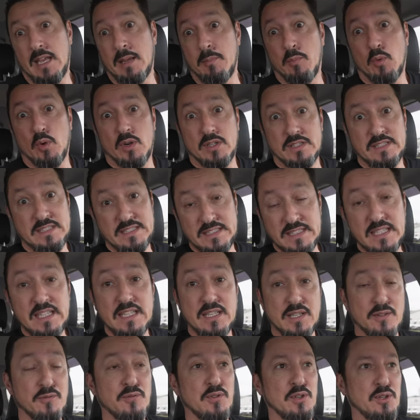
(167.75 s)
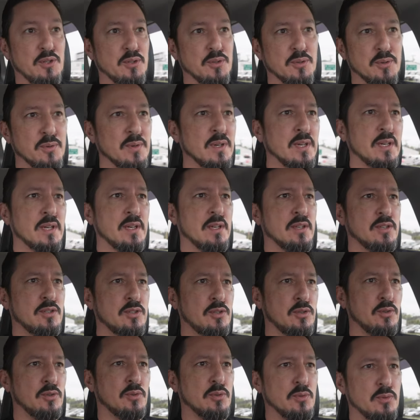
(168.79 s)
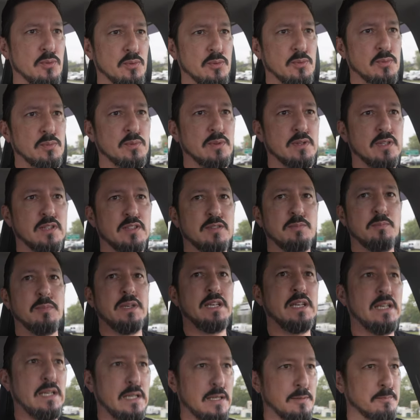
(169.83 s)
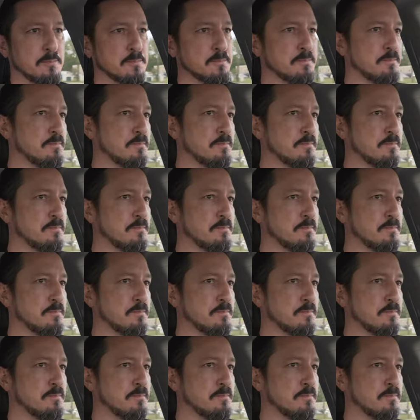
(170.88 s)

a more scenic view to this meeting